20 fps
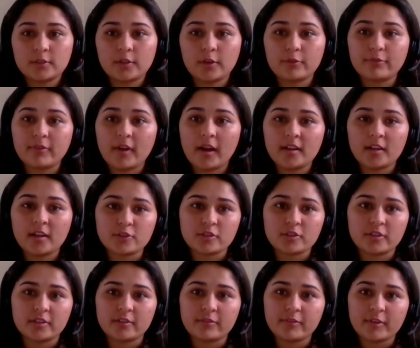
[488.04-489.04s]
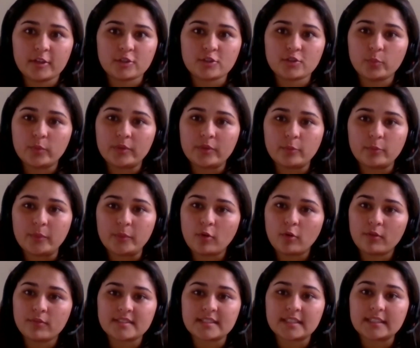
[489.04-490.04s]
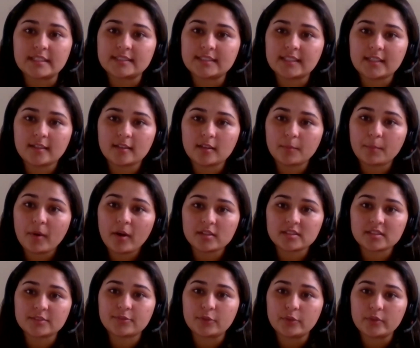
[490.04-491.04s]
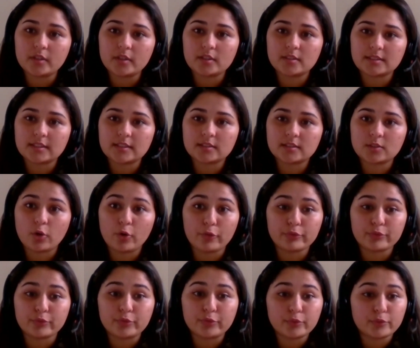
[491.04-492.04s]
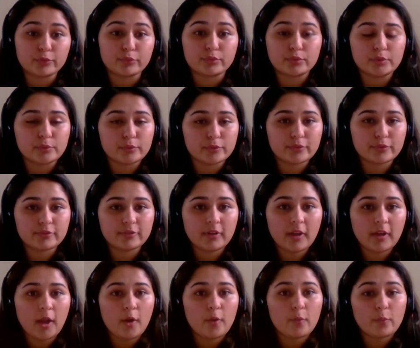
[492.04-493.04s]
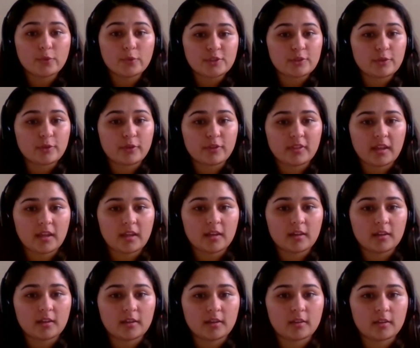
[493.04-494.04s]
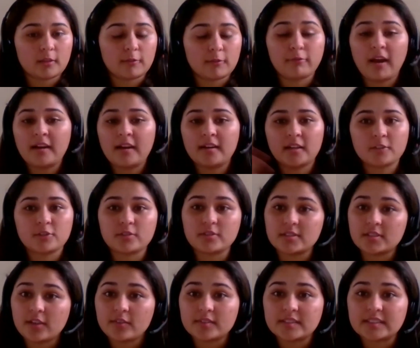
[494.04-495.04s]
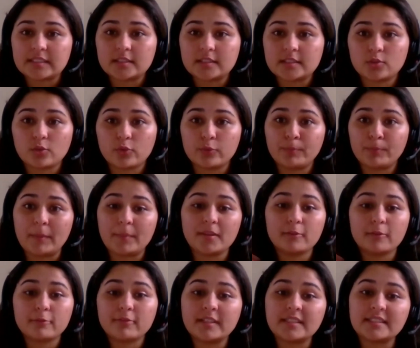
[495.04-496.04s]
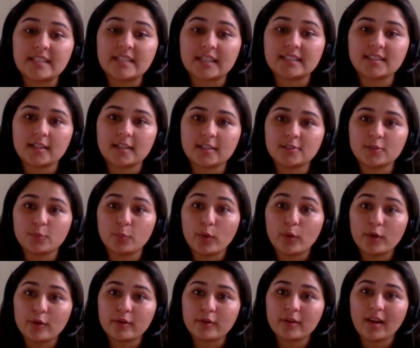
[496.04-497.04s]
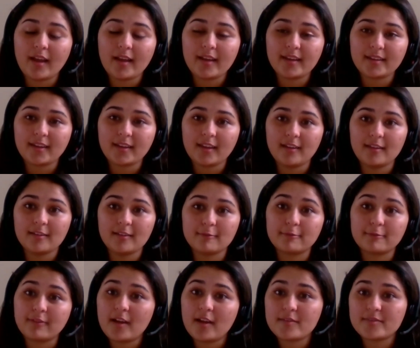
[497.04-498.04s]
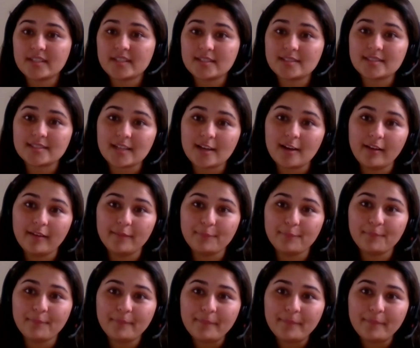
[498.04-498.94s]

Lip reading: financial innovation, we've obviously seen in the past few years, it's gone through the roof. What do you think the financial services or maybe the fintech sector will look like in 5 years' time?